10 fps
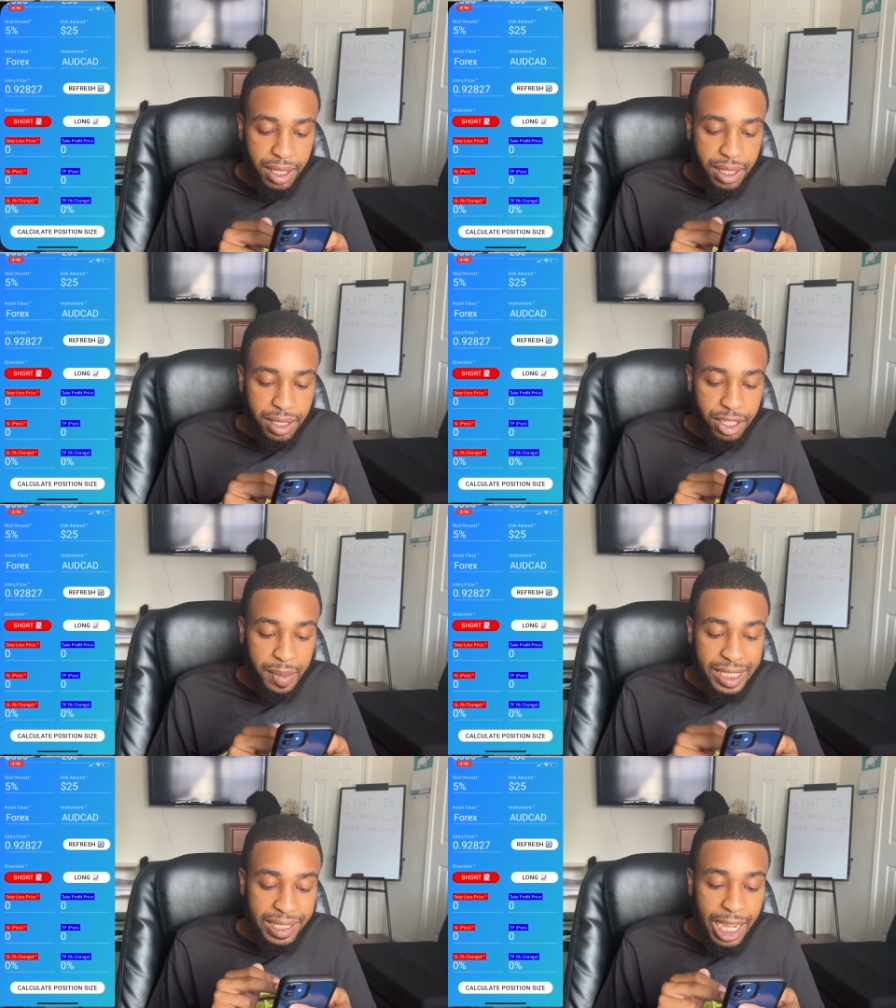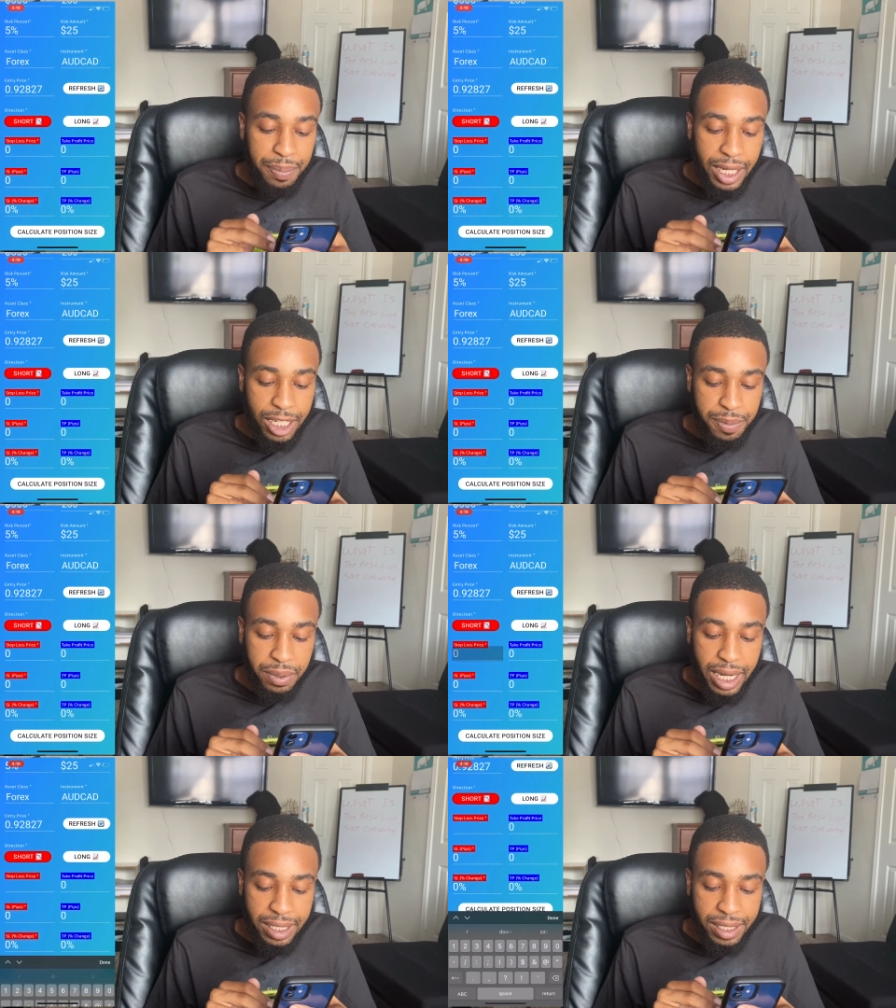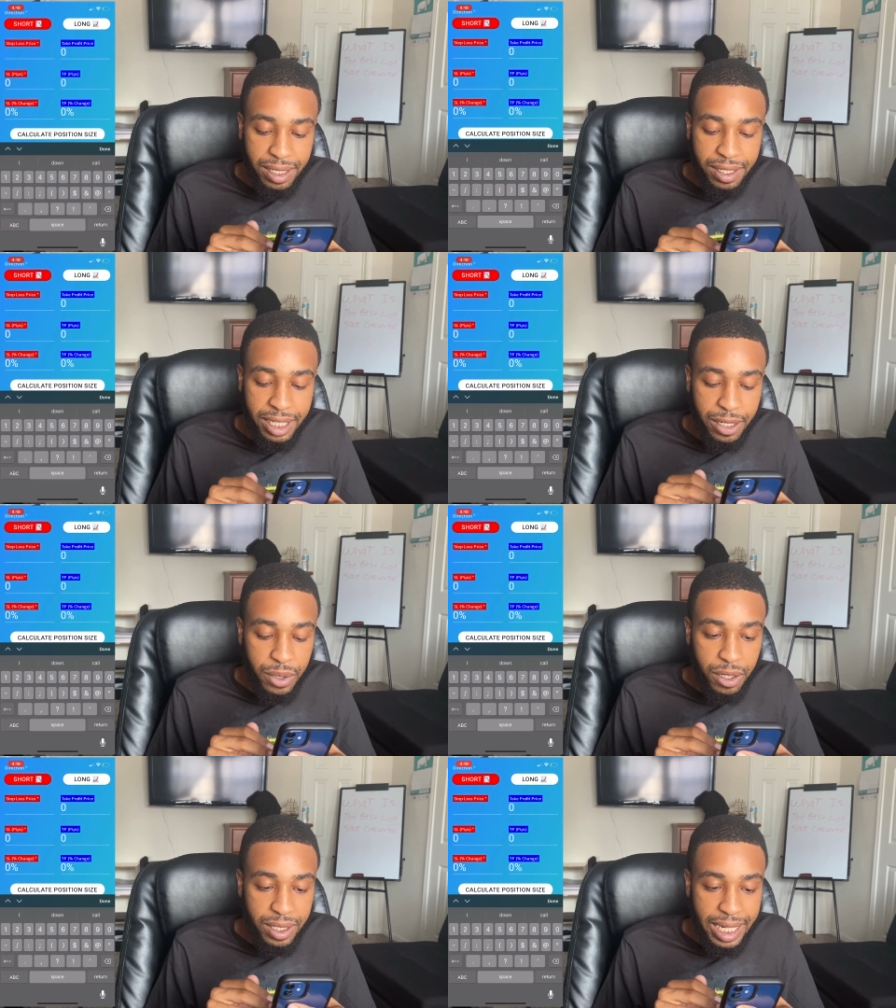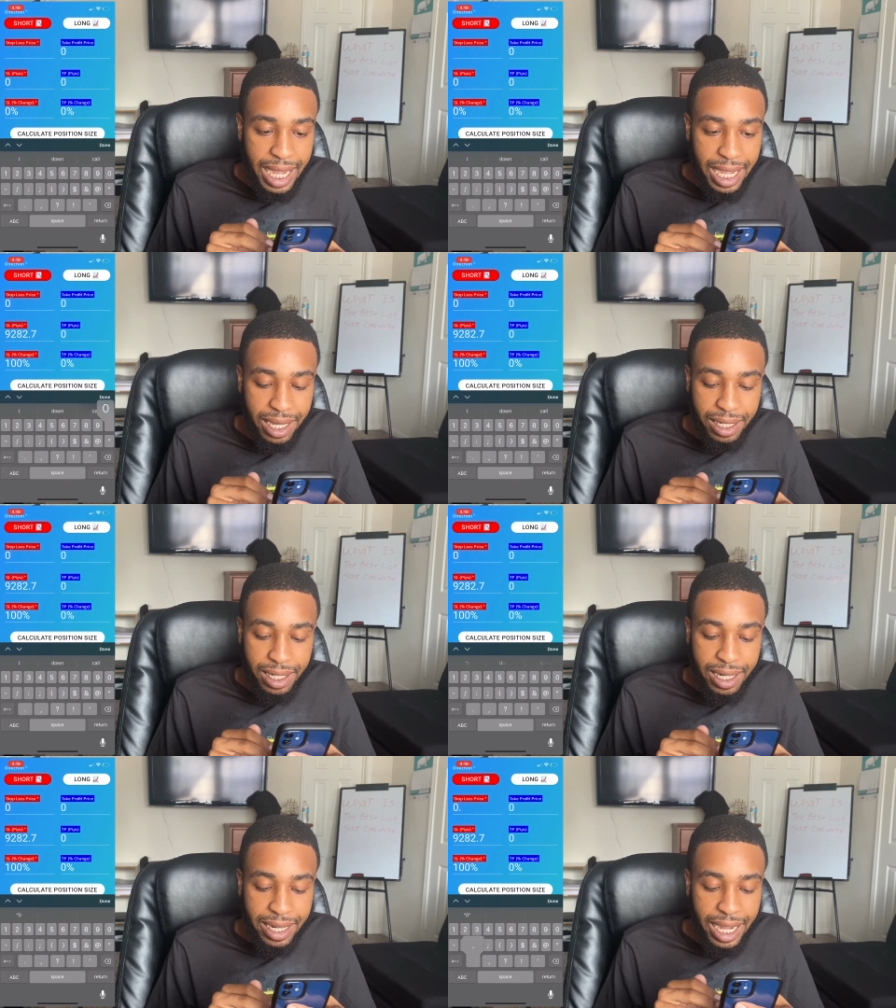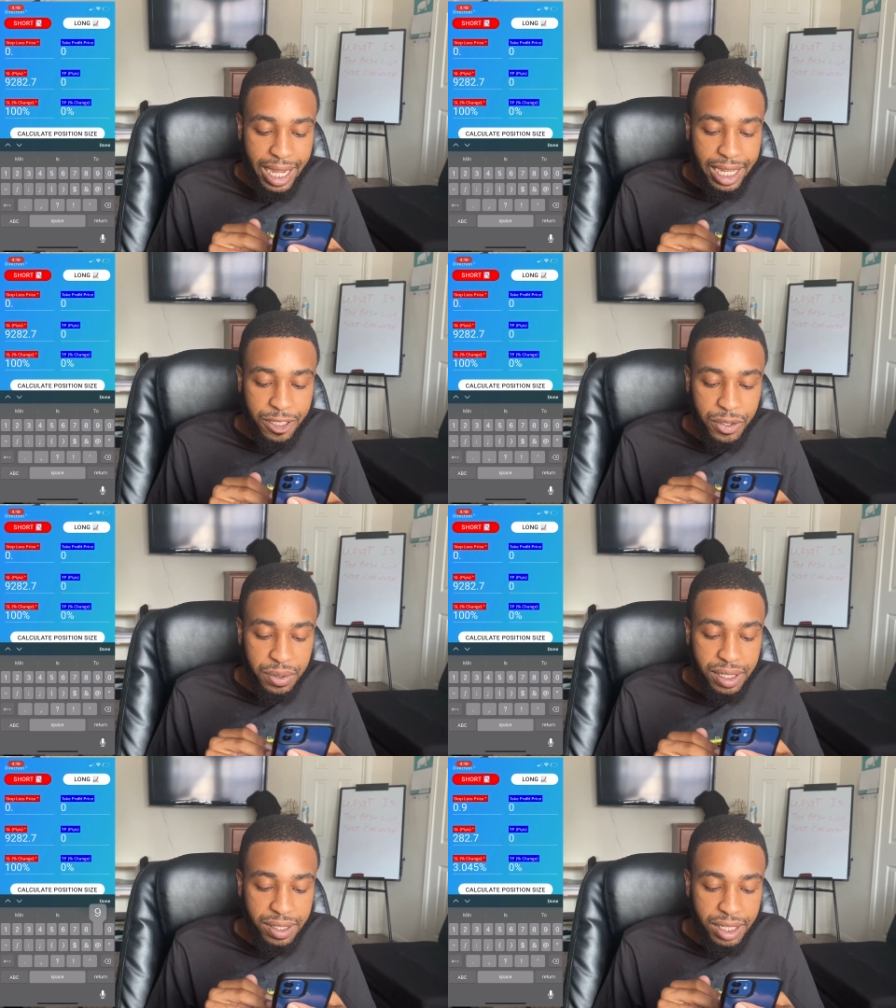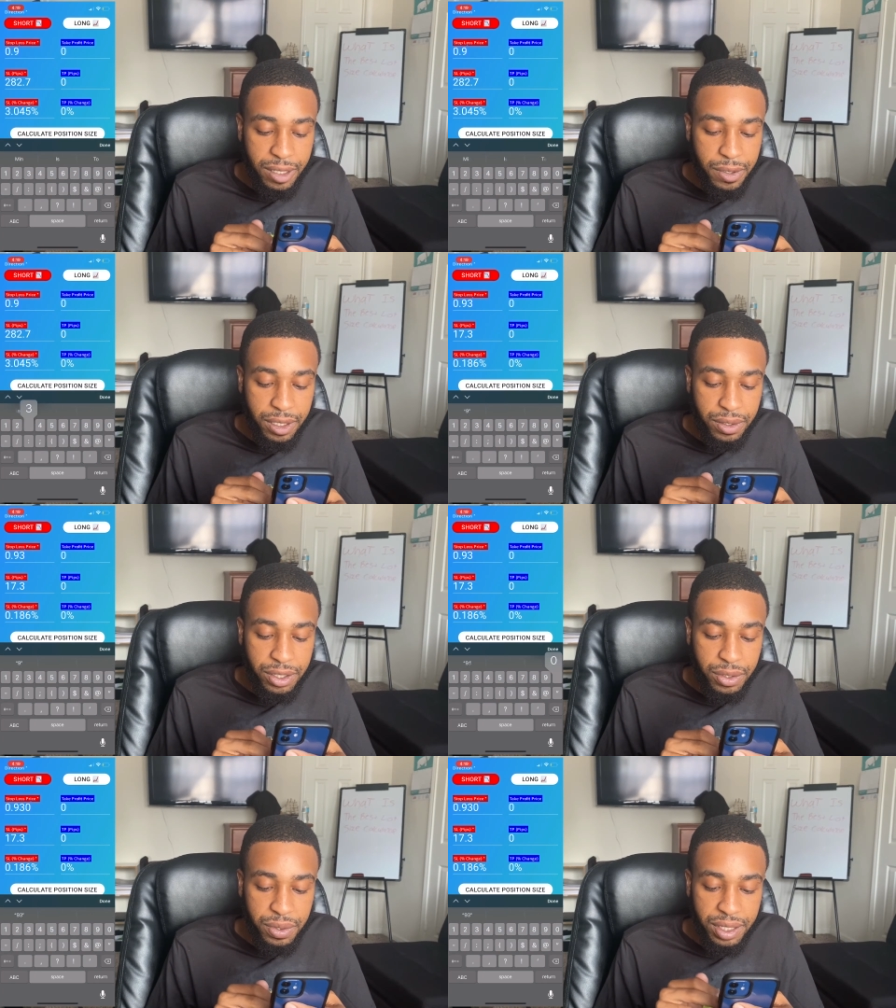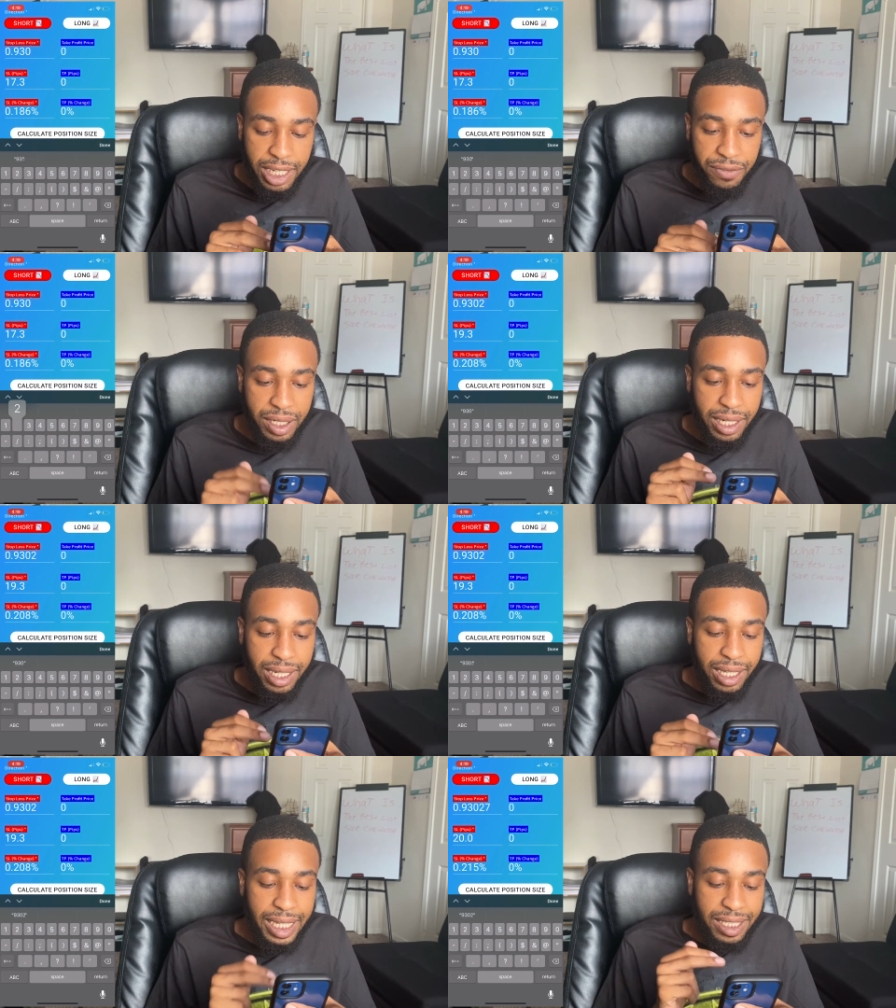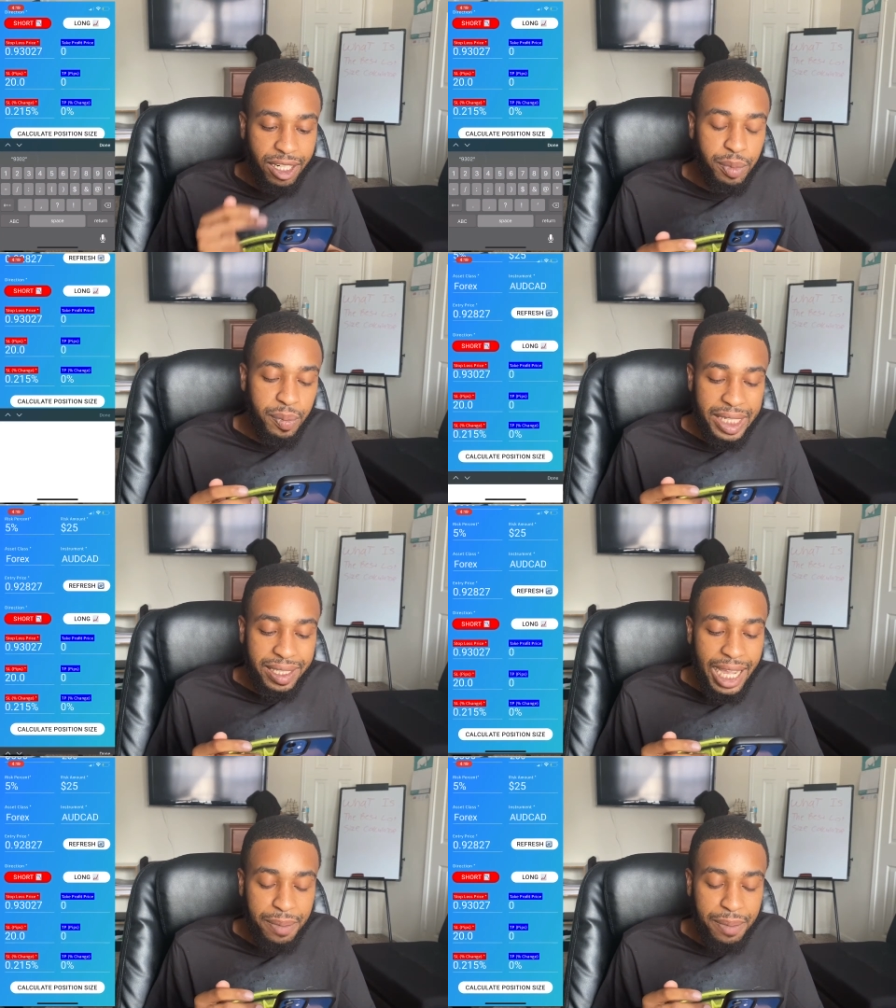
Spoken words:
So my stop loss price is 0.93027. That's going to be my stop